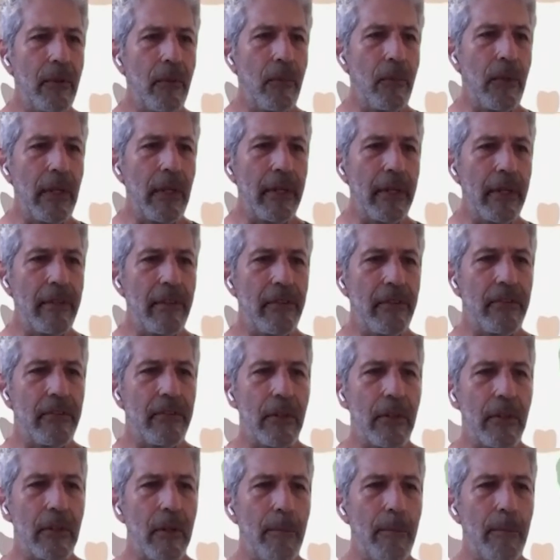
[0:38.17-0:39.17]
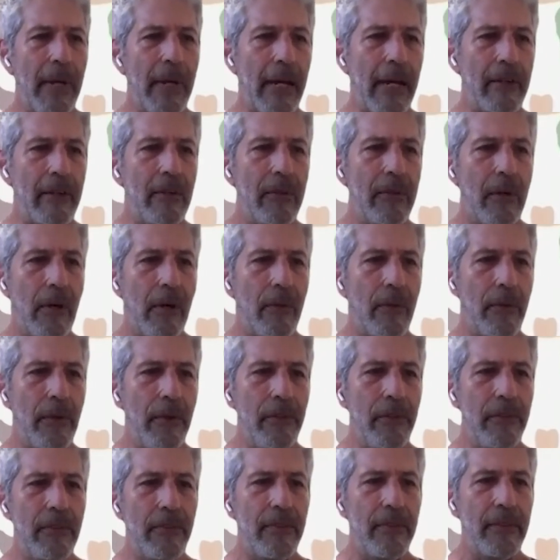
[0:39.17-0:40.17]
are willing to circle back to our
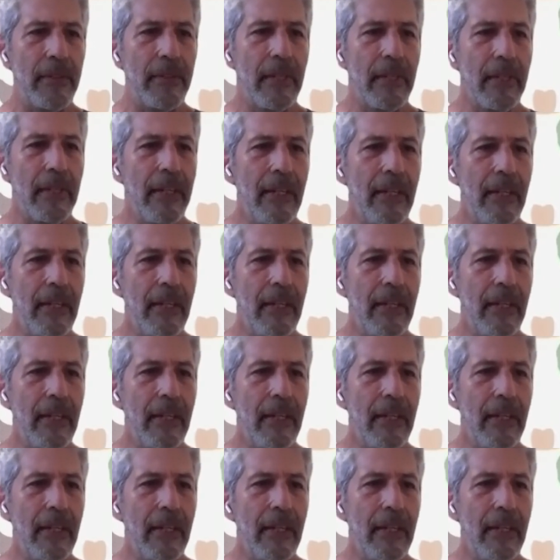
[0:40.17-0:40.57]
roots